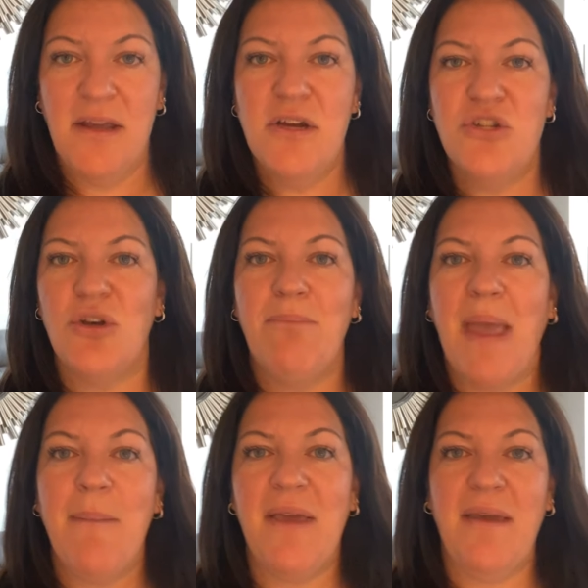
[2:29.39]
So
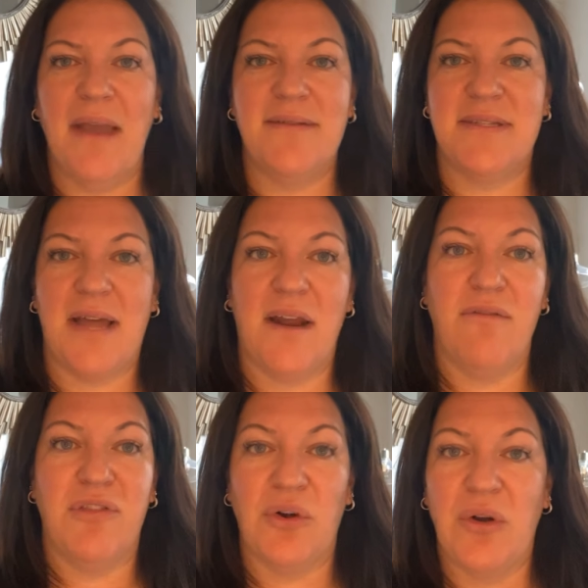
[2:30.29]
maybe instead of
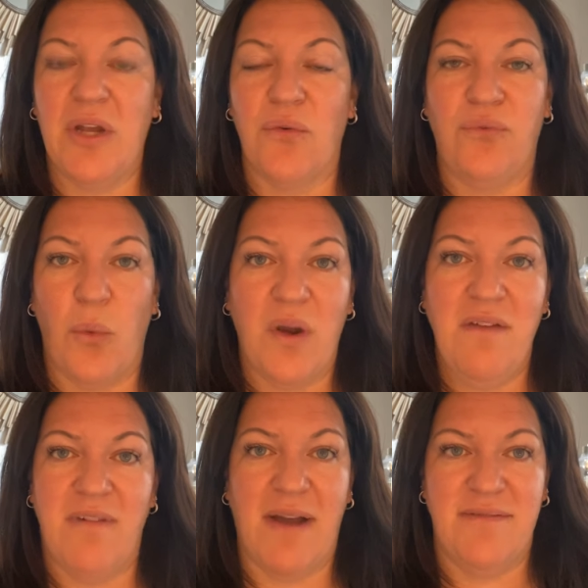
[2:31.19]
30 or
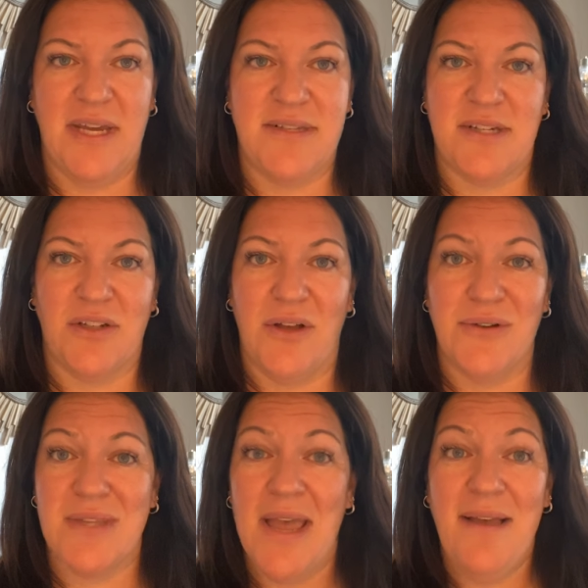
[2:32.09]
45 days to
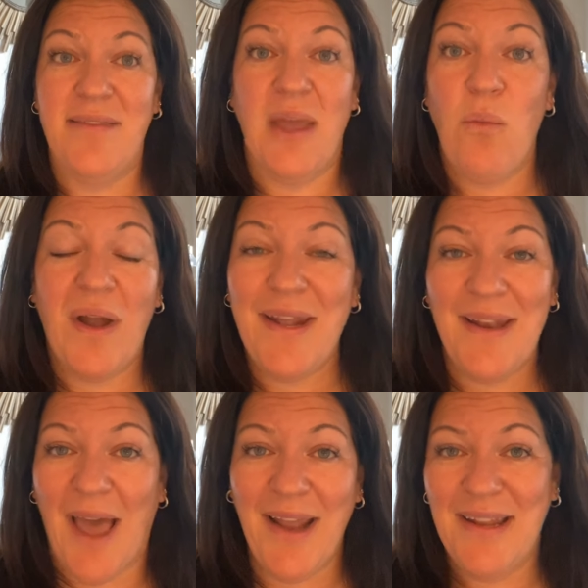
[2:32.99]
close, they want a
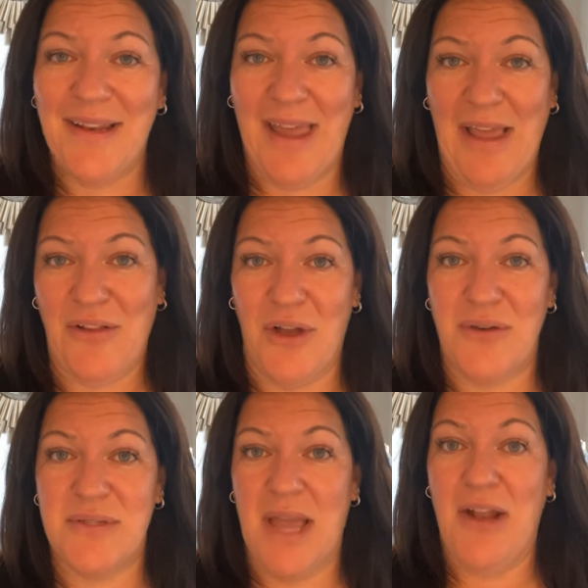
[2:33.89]
90-day
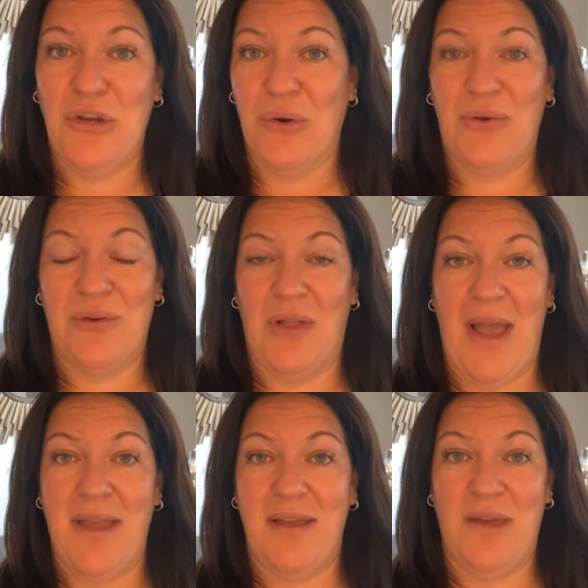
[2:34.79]
close, and your
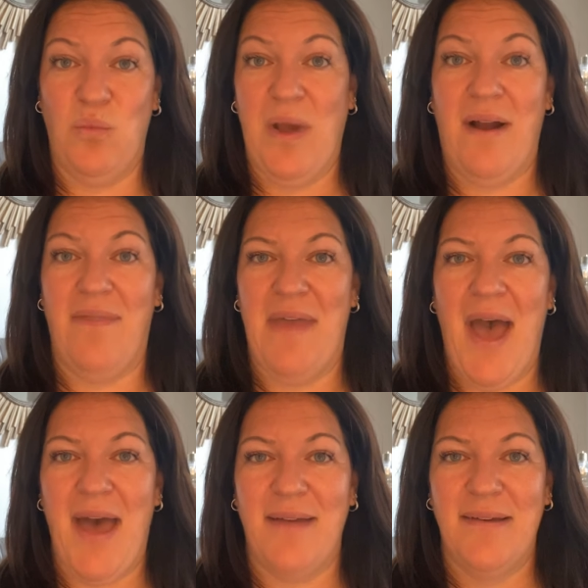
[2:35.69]
client can win on
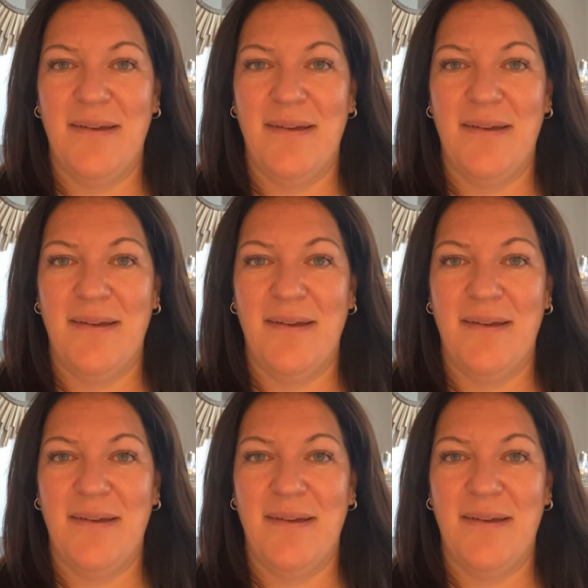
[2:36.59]
that.